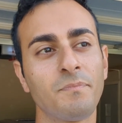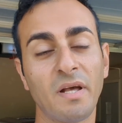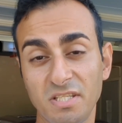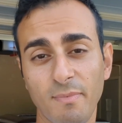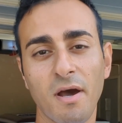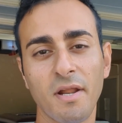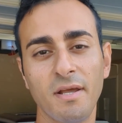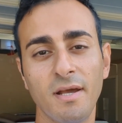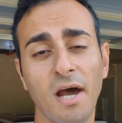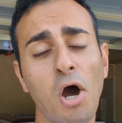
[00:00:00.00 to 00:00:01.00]
that's about
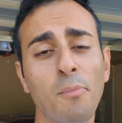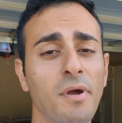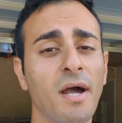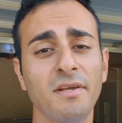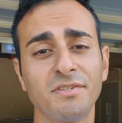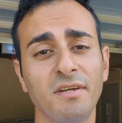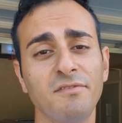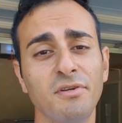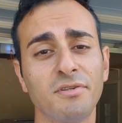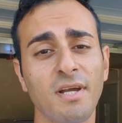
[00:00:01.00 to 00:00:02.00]
it. I hope I saved
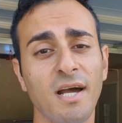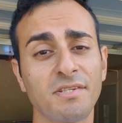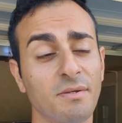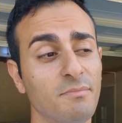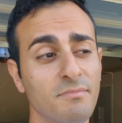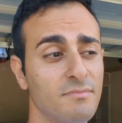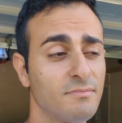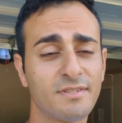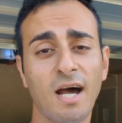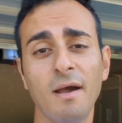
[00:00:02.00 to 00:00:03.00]
you guys some
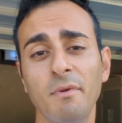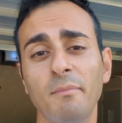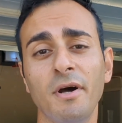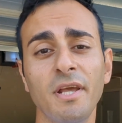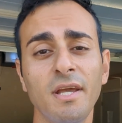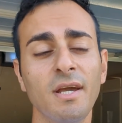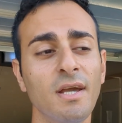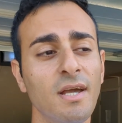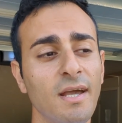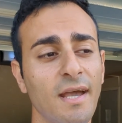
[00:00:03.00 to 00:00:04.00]
time and money
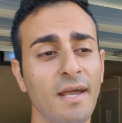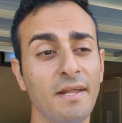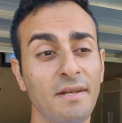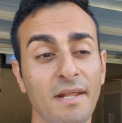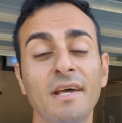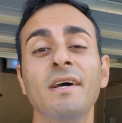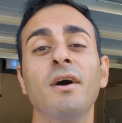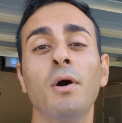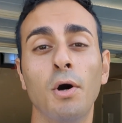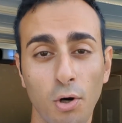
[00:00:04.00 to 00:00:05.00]
and uh,
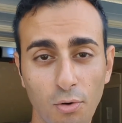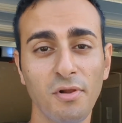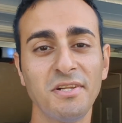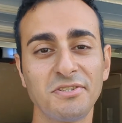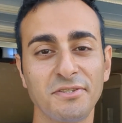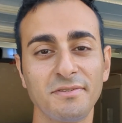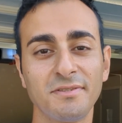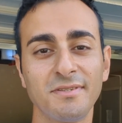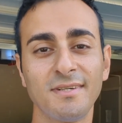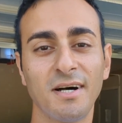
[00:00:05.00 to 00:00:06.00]
a whole engine.
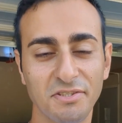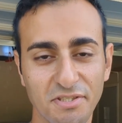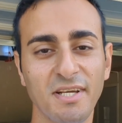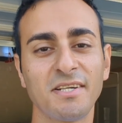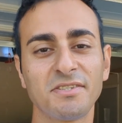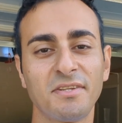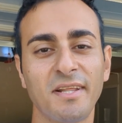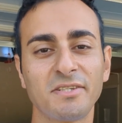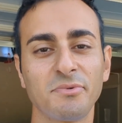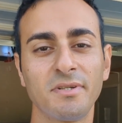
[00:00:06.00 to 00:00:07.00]
I'll see you guys in the
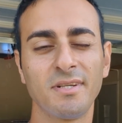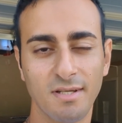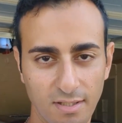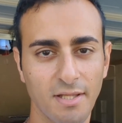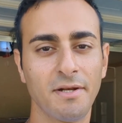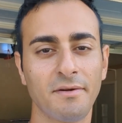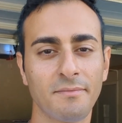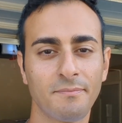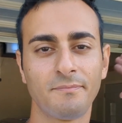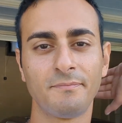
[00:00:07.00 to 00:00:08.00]
next one. Later.